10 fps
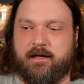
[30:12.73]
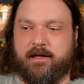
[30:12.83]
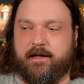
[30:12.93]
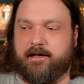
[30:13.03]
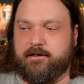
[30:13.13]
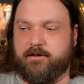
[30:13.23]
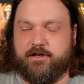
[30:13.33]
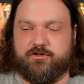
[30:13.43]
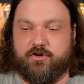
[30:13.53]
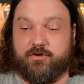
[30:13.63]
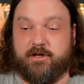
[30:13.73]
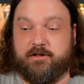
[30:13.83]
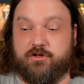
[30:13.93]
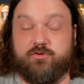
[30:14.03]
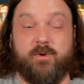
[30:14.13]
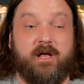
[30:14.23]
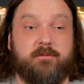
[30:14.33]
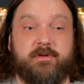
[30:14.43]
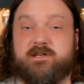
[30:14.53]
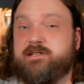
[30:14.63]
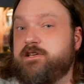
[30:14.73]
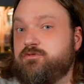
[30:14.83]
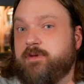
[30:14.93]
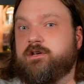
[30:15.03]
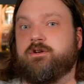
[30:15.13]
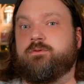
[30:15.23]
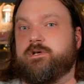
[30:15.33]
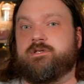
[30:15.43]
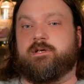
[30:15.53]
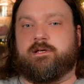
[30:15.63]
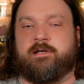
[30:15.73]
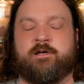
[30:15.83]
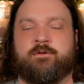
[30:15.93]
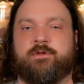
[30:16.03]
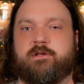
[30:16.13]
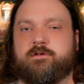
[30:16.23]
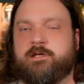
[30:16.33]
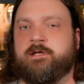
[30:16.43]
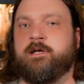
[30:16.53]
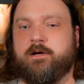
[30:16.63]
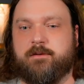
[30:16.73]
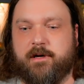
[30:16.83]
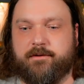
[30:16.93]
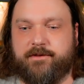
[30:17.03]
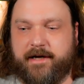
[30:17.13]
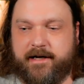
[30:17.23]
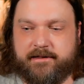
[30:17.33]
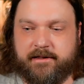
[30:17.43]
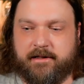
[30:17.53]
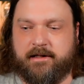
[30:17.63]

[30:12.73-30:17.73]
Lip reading: and Glendronach do well, because they do make good whiskey, and I don't think there's any doubt about that.